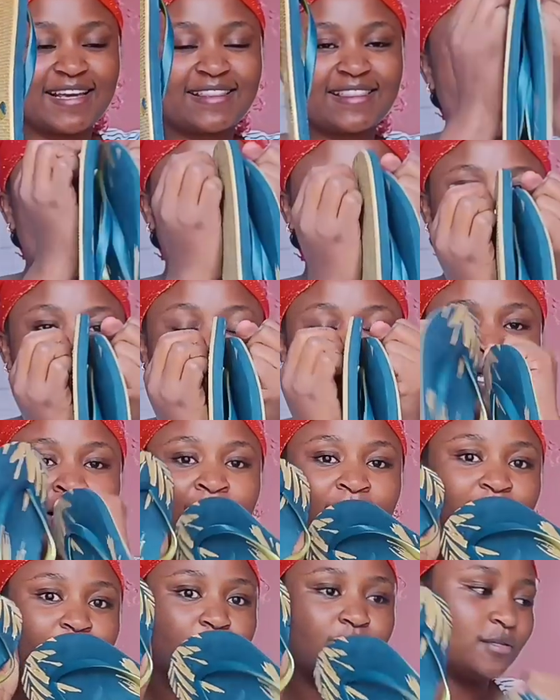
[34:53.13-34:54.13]
like that.
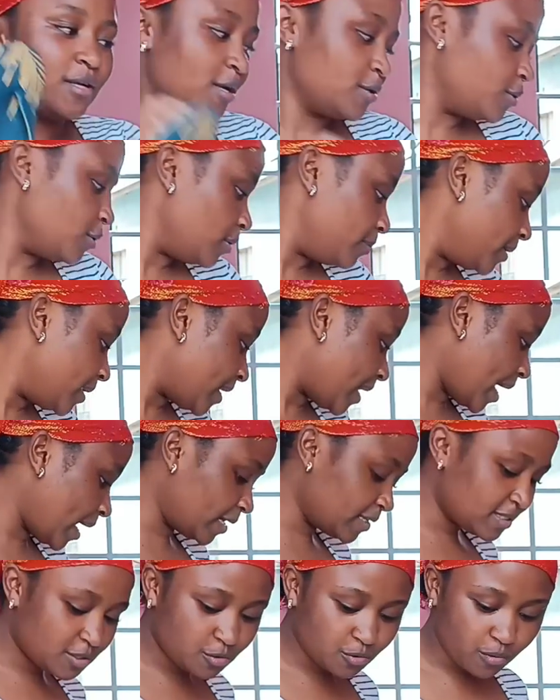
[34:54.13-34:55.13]
These ones will be
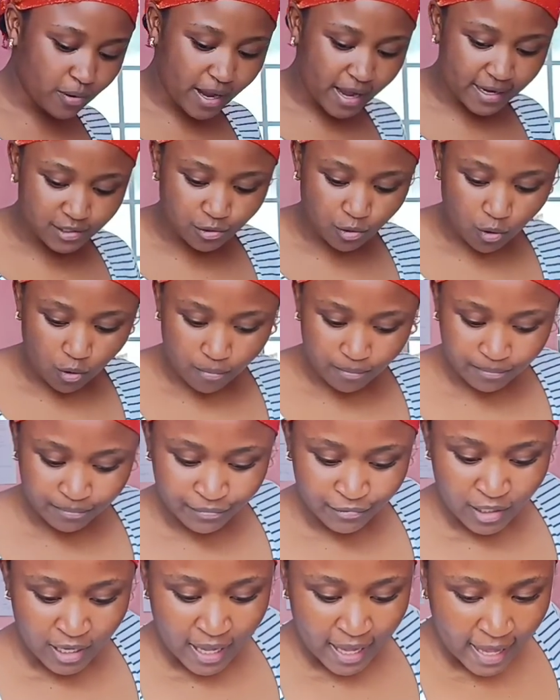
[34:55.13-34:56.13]
nice to wear at home.
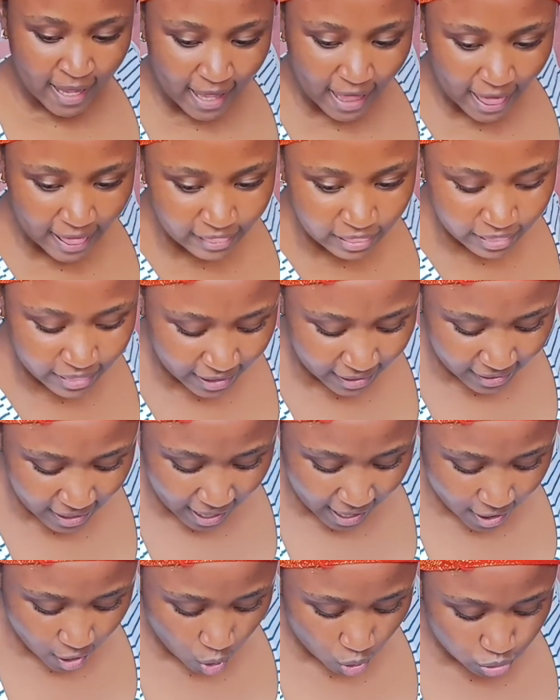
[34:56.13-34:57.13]
And then
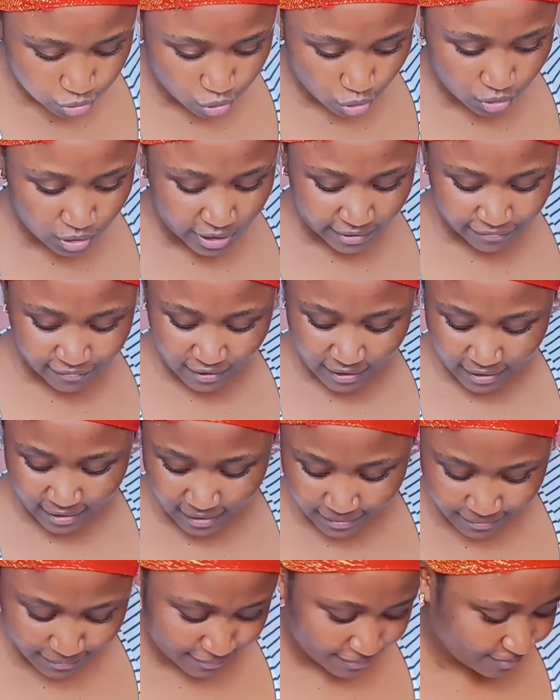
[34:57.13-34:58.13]
I also thrifted,
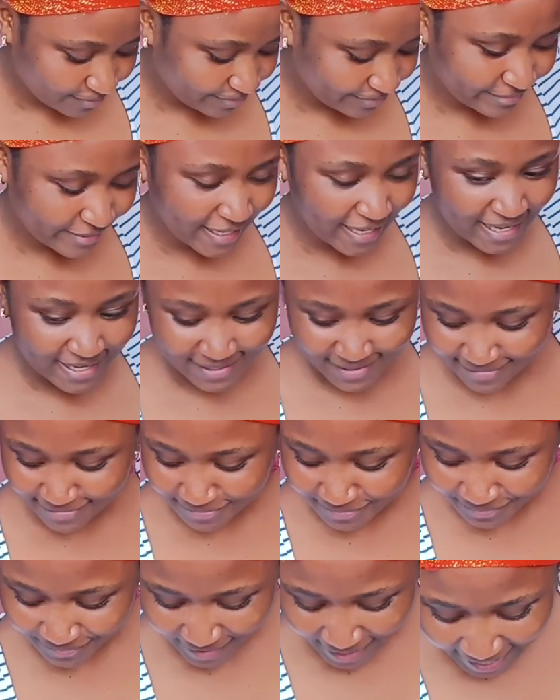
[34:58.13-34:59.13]
guys,
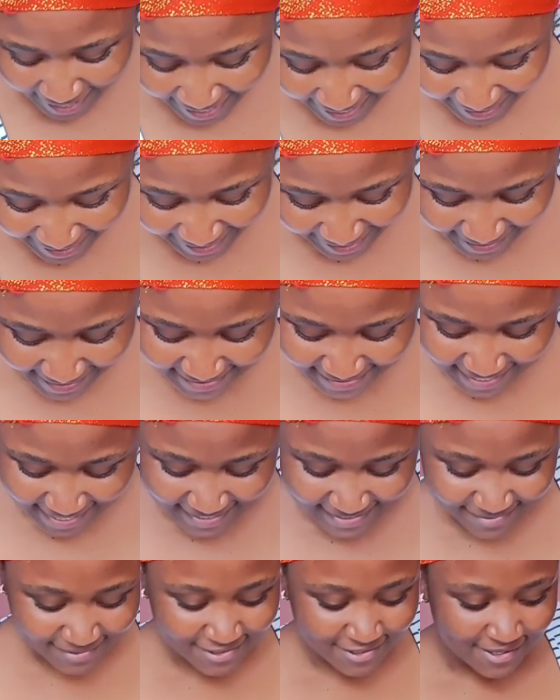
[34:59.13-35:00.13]
guys
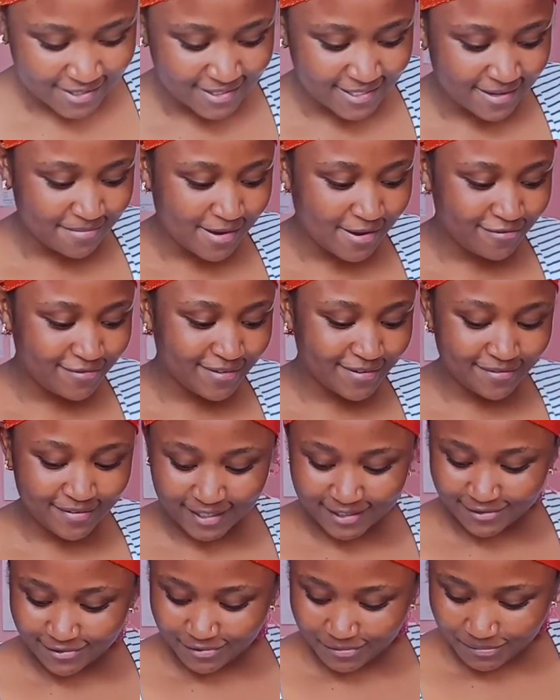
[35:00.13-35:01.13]
guys which ones are my
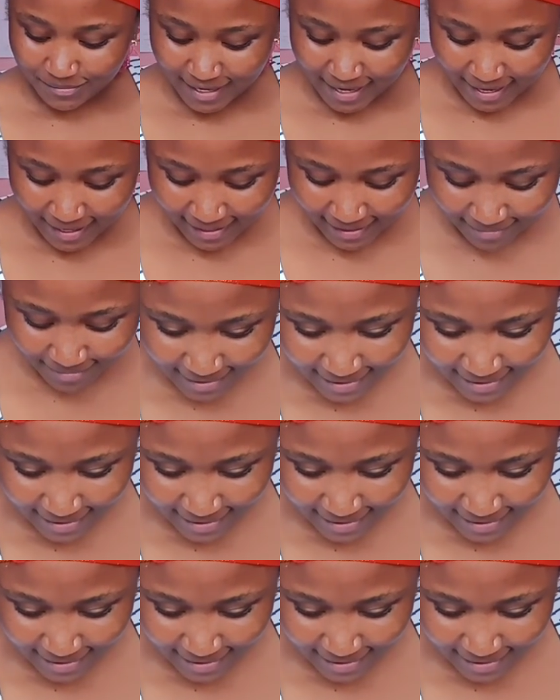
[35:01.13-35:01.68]
favorite from here let